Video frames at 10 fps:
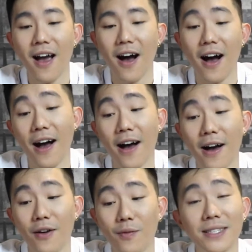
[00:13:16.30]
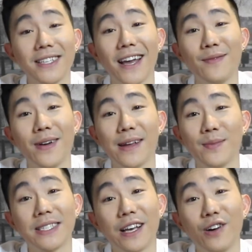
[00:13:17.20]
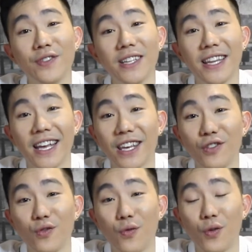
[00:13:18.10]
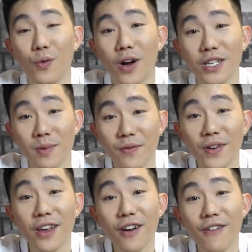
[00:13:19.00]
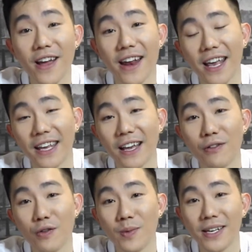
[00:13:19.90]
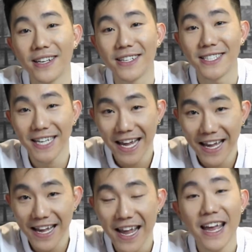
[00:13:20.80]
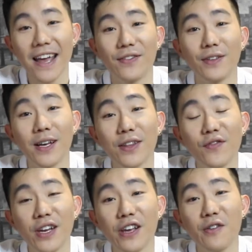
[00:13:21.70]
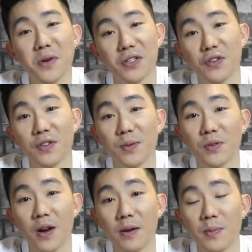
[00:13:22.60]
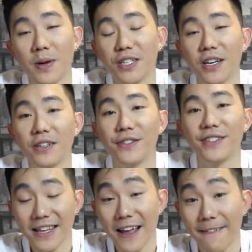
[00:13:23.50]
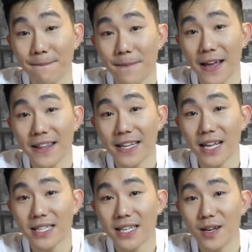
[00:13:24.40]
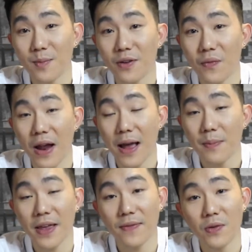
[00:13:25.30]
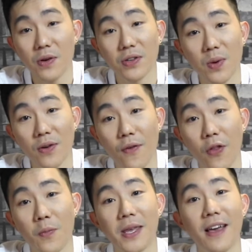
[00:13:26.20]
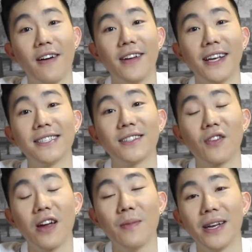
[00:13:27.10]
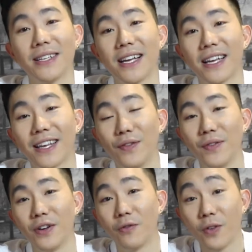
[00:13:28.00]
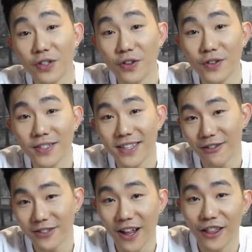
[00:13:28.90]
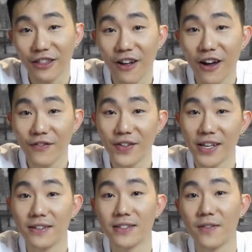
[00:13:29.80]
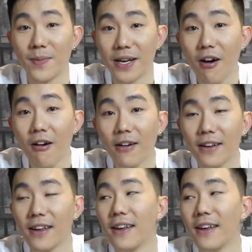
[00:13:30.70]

Uh, once again, my name is Kelvin. Thank you for watching my video and hanging out with me today. If you like the video, make sure you subscribe to my channel. And yeah, I think that's gonna be a wrap. If you also wanna follow me on Instagram, it is at Kelvin Originals. There's a lot of videos of my dog.